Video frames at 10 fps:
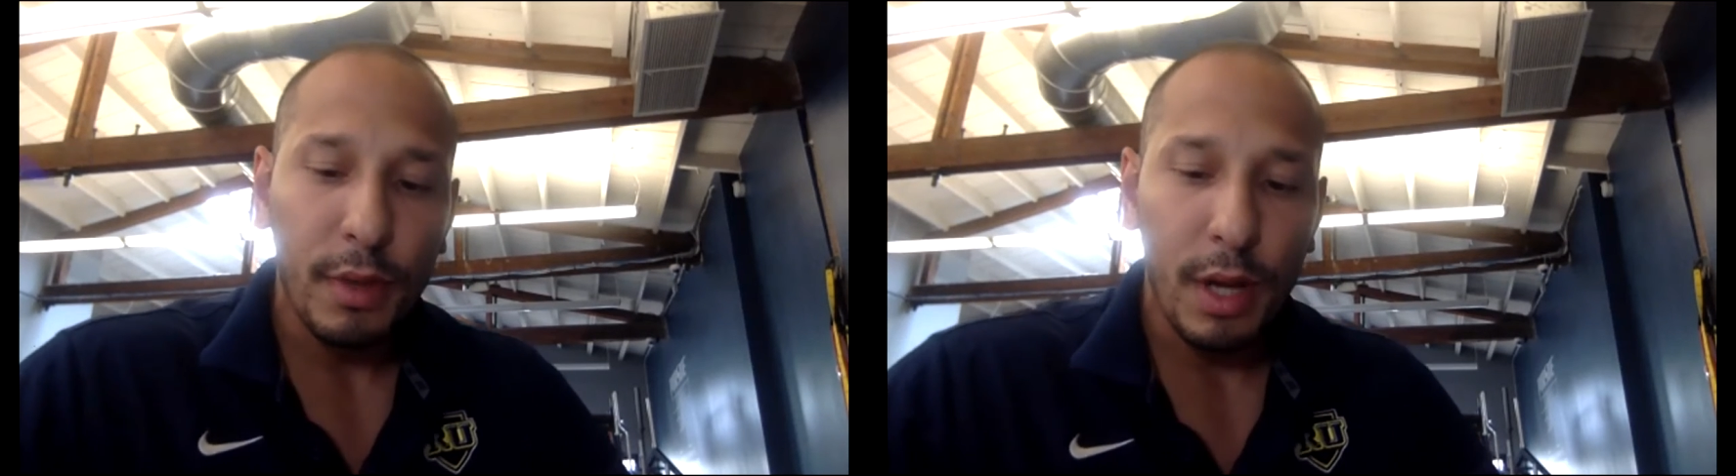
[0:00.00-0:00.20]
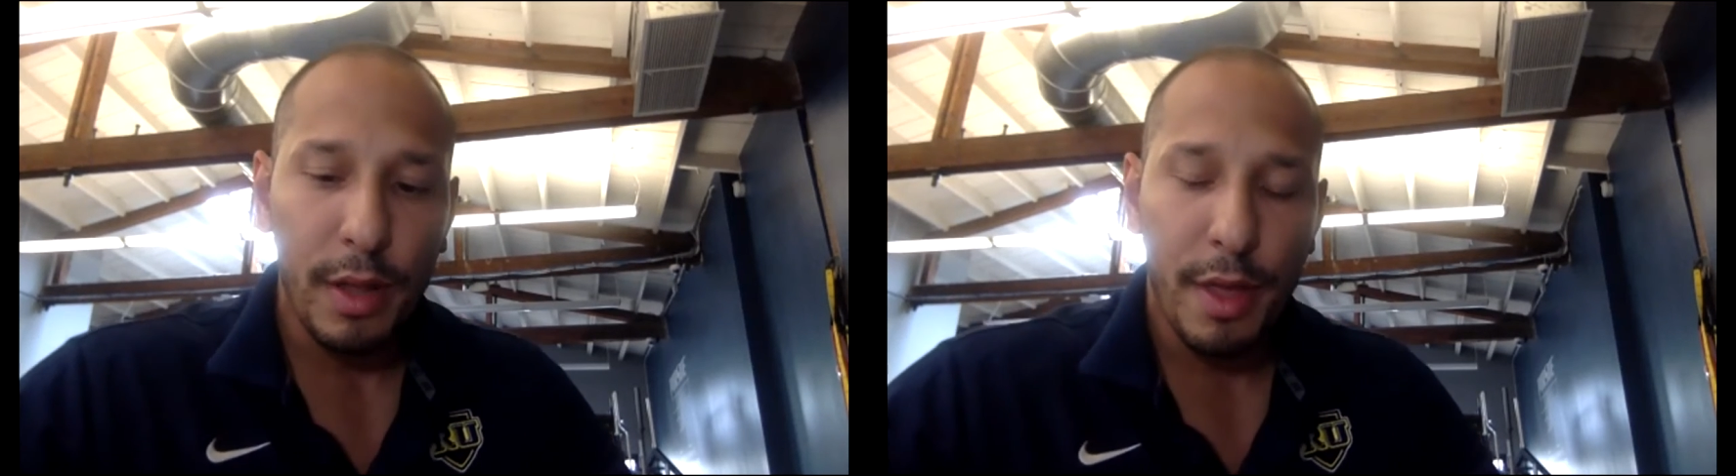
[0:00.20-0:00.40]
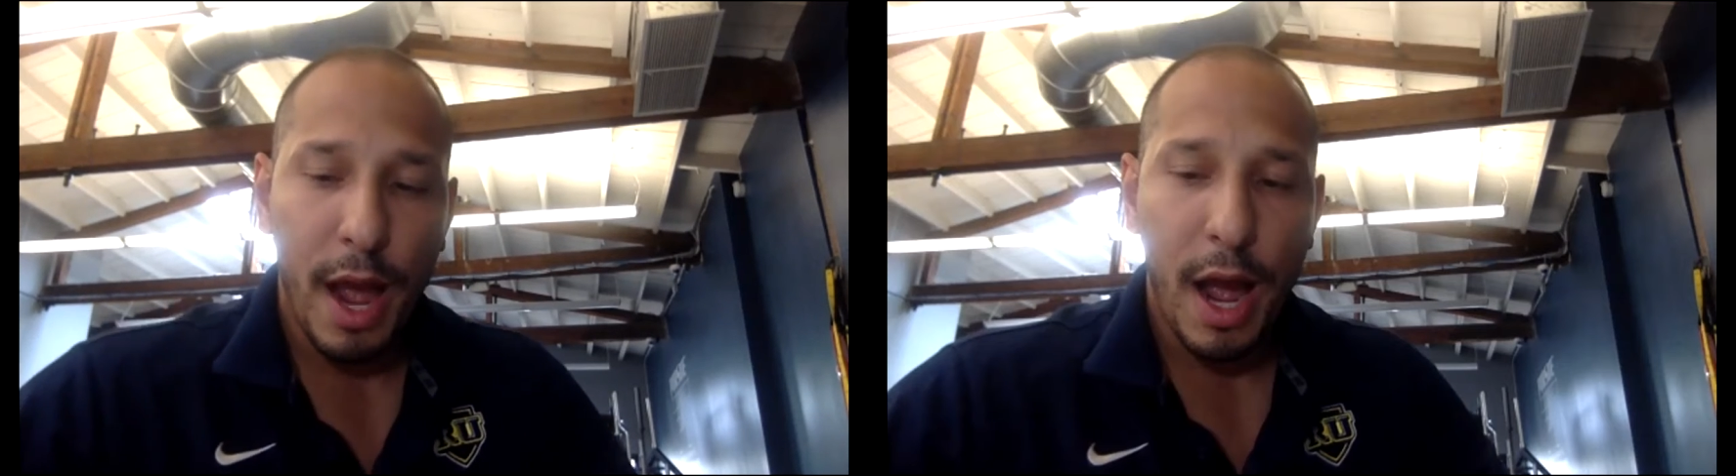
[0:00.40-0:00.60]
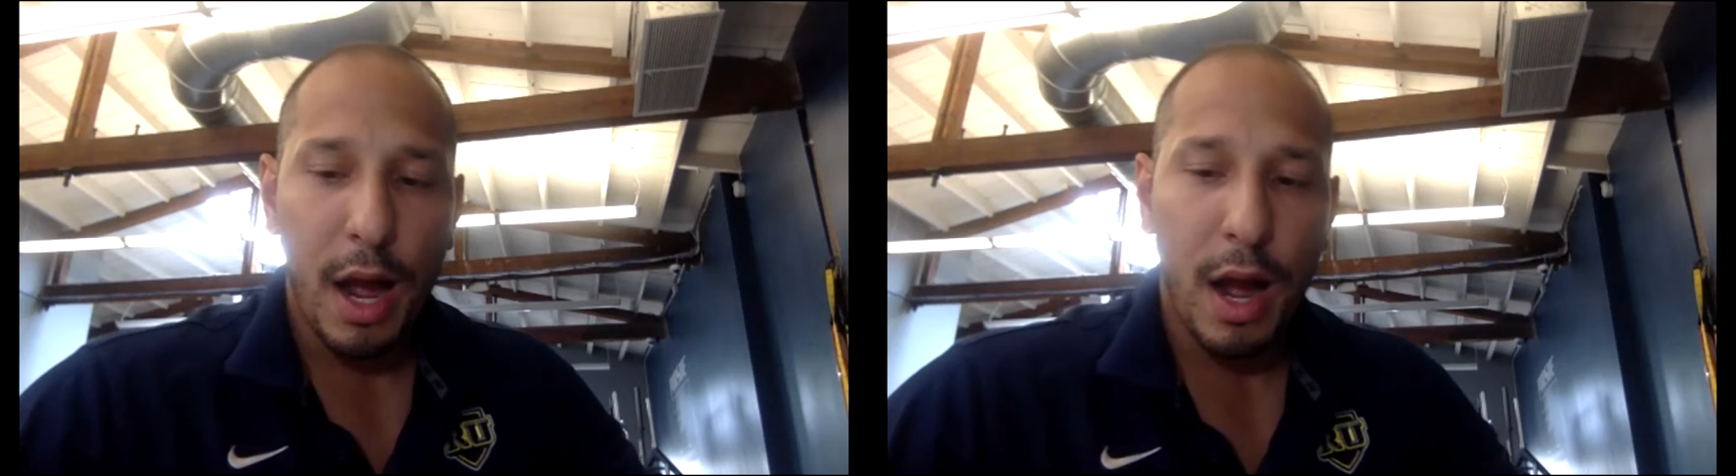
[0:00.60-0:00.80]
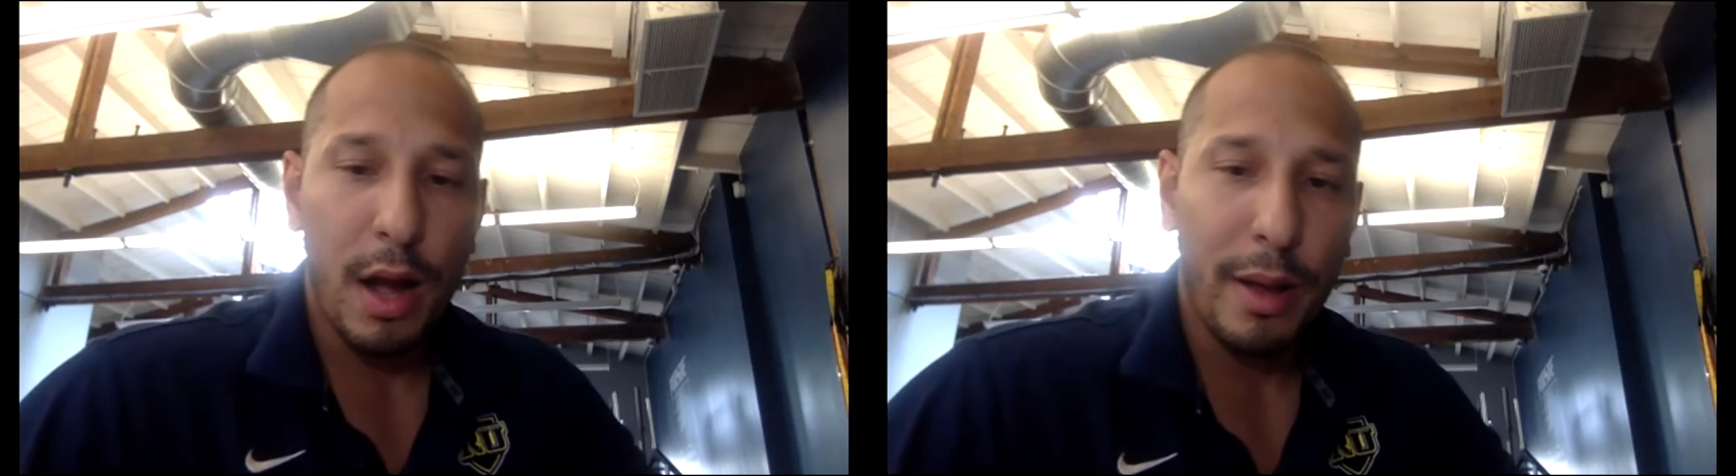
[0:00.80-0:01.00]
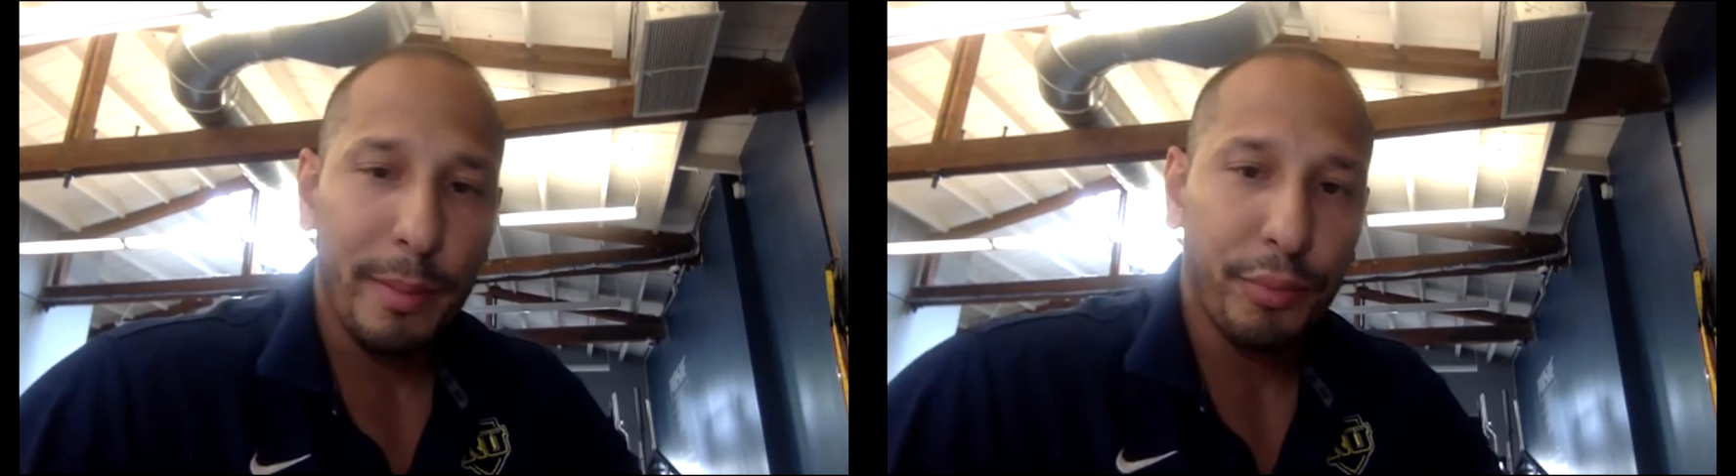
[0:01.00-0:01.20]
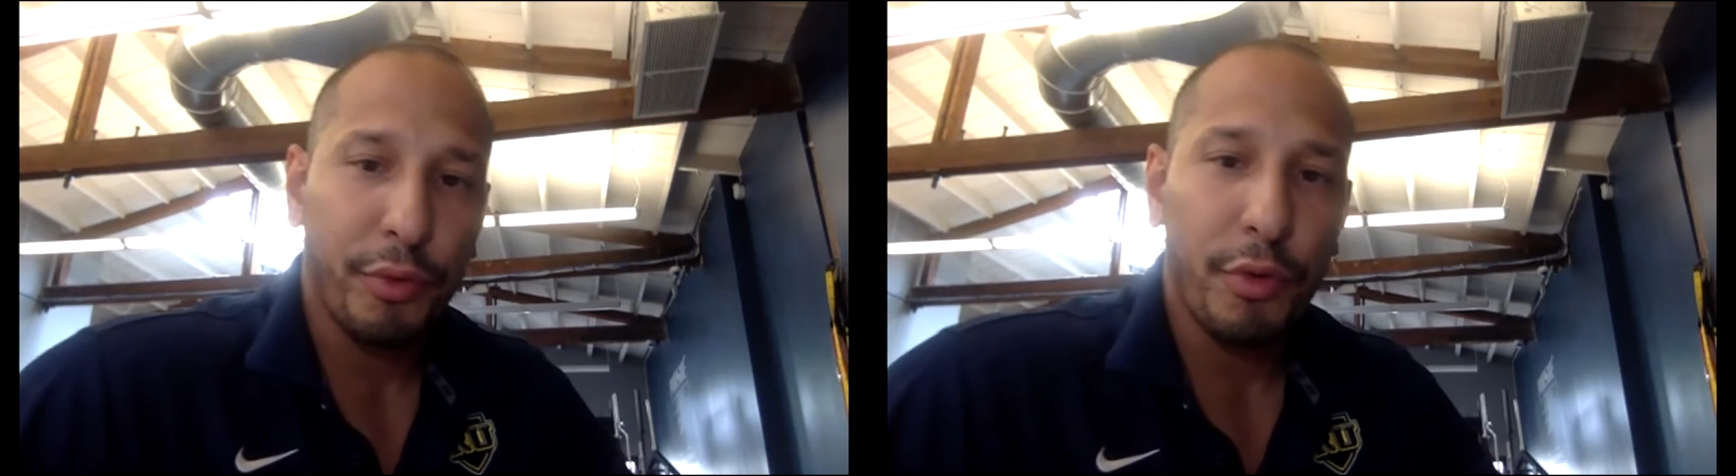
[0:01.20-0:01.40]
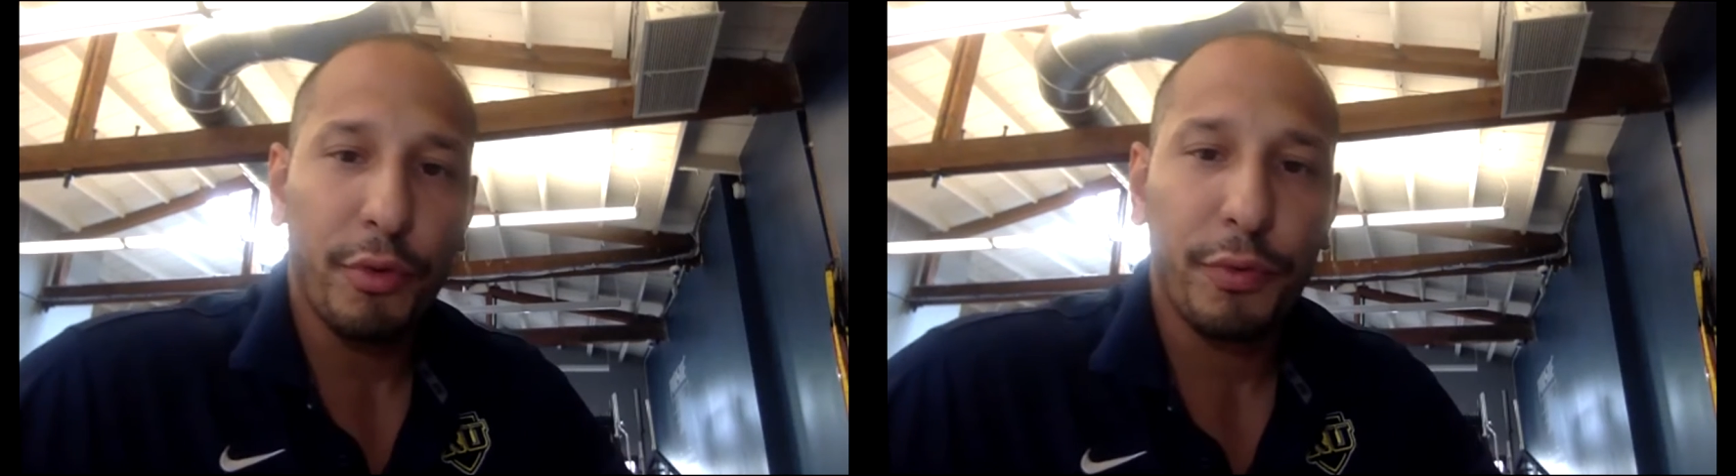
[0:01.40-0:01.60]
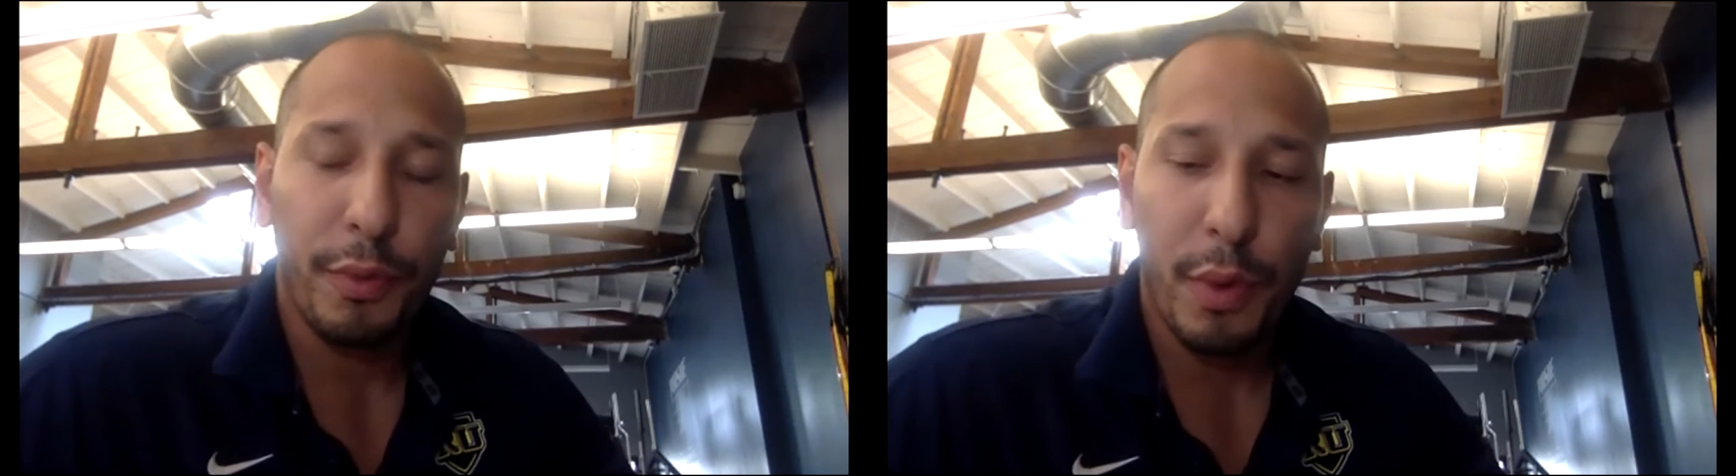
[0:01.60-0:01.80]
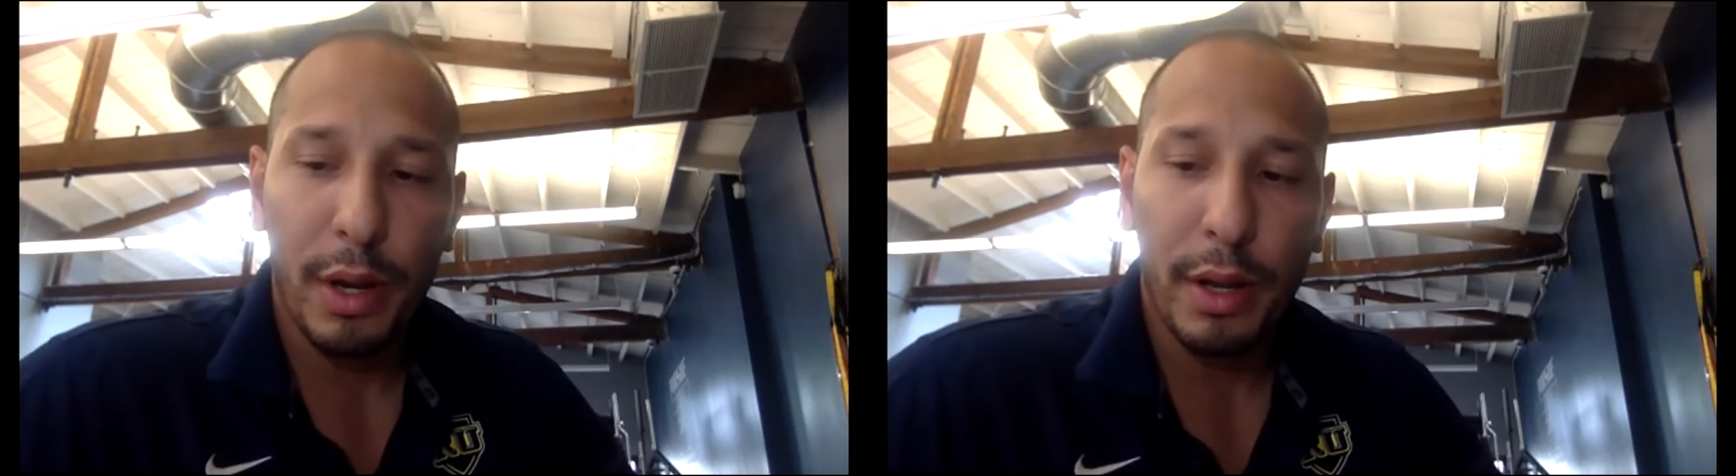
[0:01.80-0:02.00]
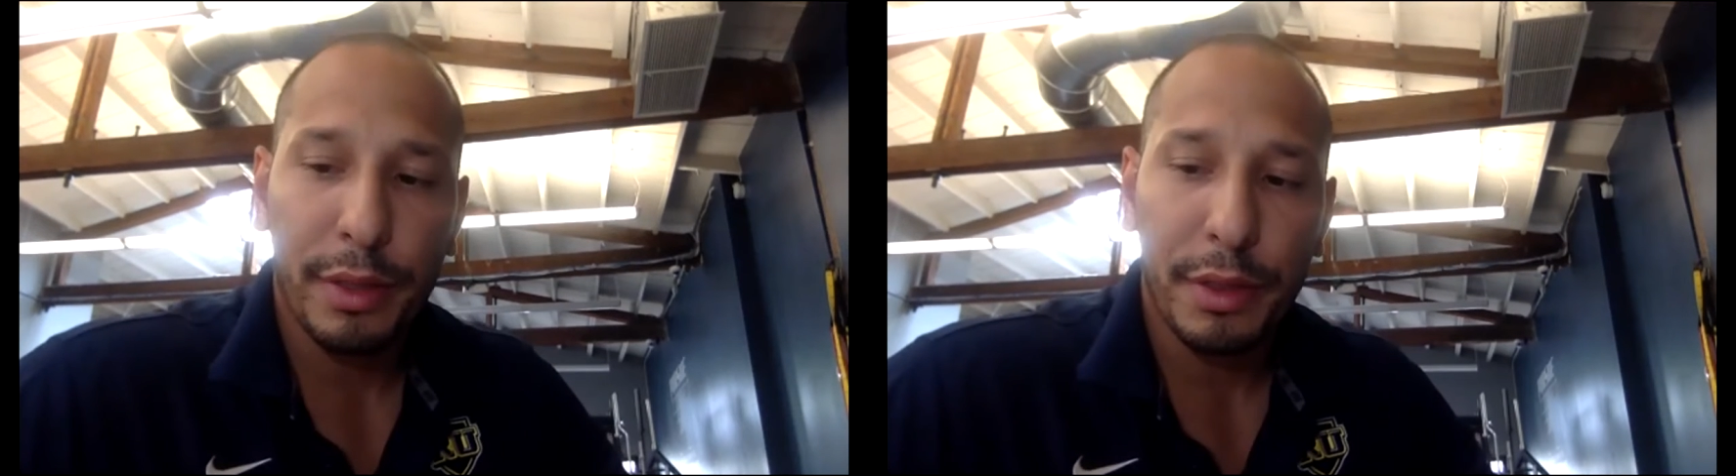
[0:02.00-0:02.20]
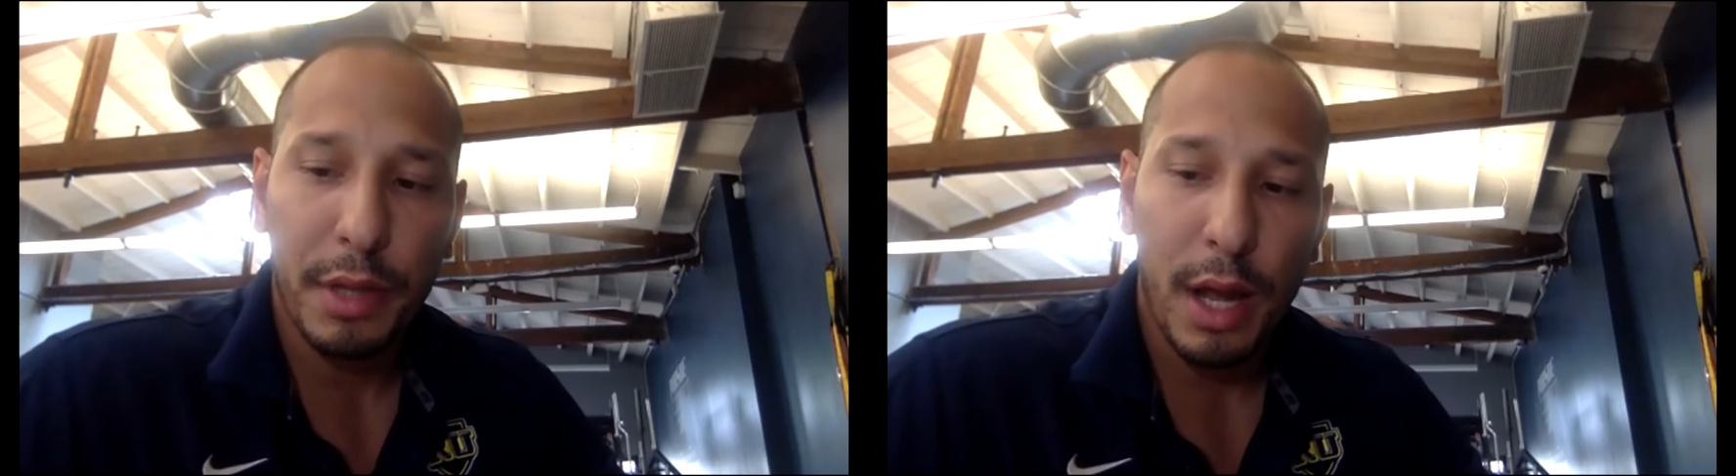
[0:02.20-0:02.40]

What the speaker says: that improve with